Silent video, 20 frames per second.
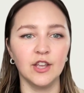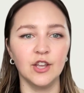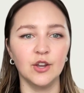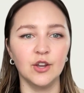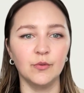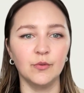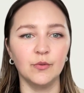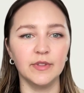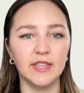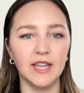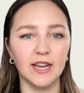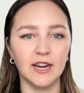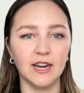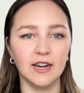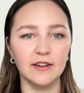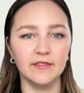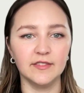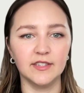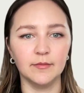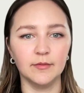With that kind
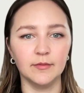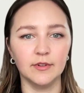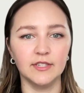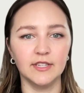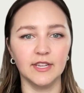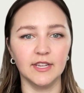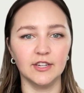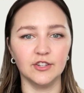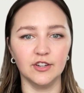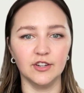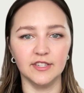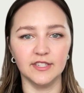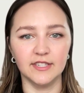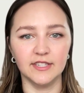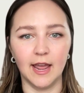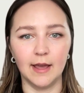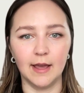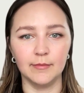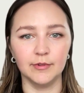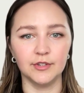of summarization
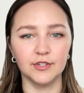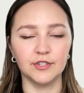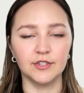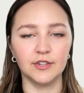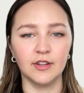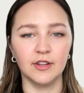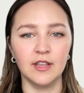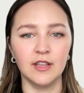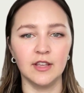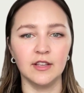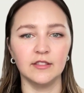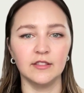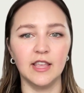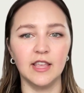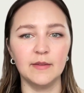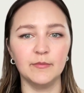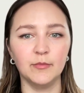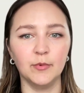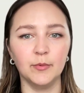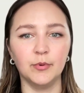established,
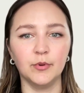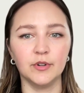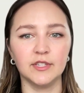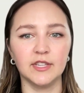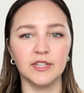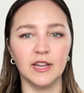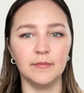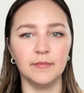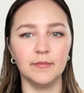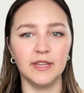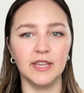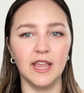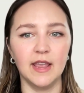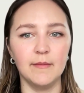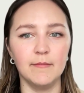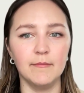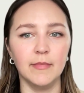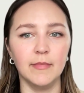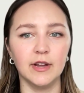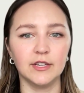Lamb reports that it
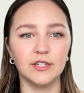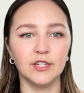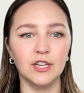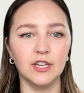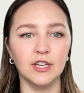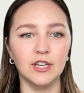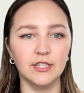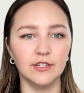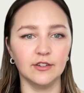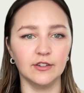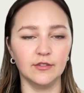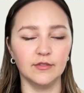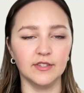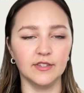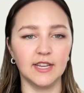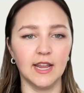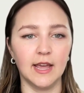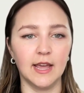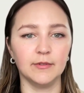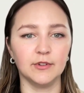became much easier to
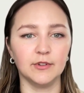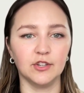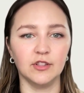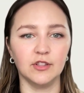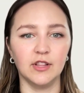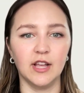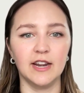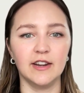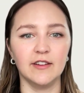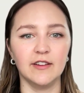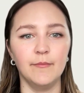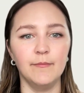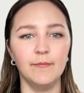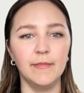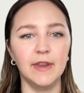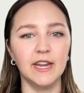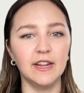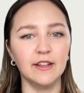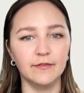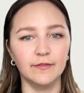establish a line of
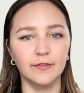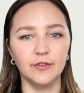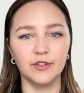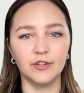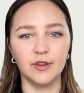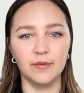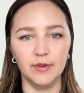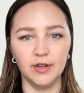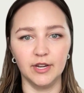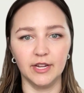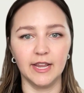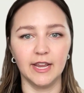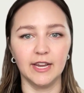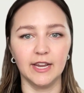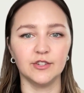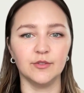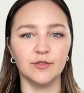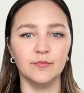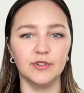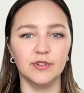meaningful
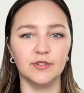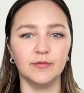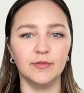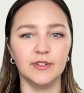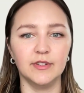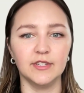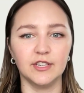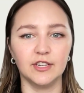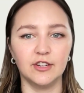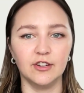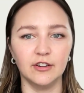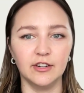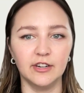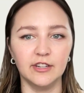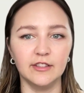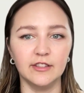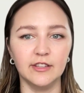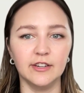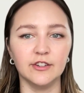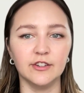communication between security
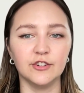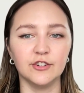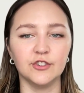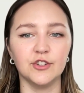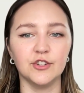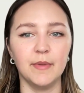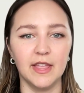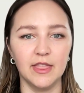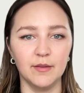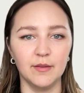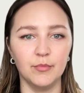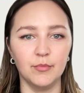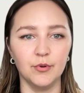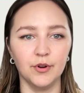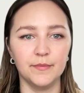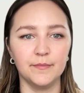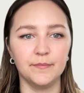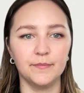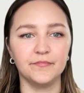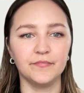leadership and the
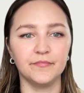board.